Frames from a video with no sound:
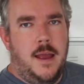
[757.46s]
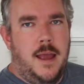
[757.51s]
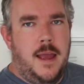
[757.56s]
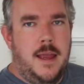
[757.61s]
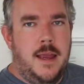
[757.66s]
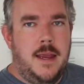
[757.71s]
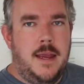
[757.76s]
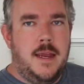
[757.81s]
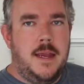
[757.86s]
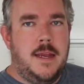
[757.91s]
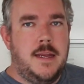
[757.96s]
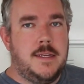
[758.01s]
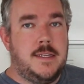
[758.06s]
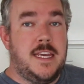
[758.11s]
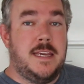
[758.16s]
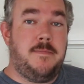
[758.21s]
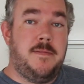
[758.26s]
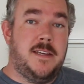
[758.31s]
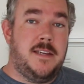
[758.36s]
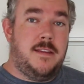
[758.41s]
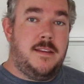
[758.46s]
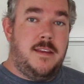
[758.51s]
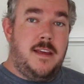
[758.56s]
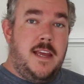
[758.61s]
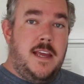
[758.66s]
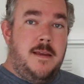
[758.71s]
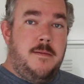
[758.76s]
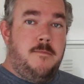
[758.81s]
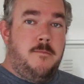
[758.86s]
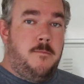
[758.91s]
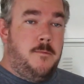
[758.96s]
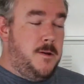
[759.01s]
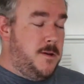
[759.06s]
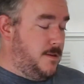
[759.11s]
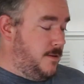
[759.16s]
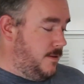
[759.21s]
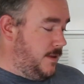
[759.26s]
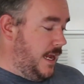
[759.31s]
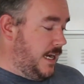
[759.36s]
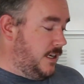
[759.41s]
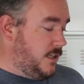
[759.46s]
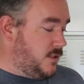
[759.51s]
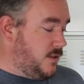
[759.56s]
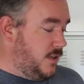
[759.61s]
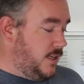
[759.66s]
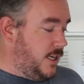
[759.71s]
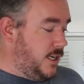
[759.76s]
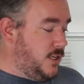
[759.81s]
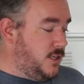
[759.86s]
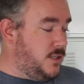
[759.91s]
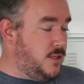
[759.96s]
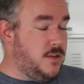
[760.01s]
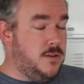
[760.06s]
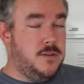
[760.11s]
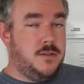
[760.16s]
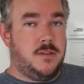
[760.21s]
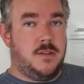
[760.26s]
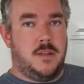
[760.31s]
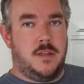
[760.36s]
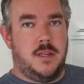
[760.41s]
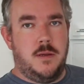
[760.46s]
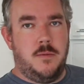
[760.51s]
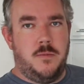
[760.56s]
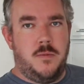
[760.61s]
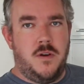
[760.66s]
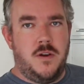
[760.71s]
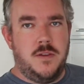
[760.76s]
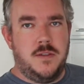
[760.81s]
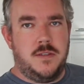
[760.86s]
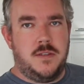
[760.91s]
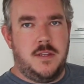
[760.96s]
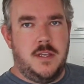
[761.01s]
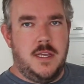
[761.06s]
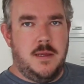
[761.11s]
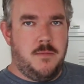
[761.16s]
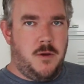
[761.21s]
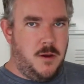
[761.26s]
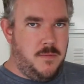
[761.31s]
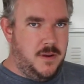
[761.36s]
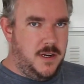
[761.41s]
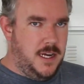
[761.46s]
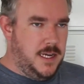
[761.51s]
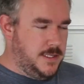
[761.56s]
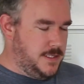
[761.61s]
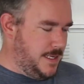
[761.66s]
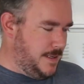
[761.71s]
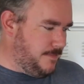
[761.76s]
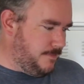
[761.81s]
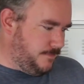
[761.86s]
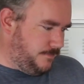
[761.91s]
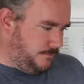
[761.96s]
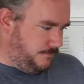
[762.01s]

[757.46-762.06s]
And keeping a theme with electronic issues, there was the immobilizer.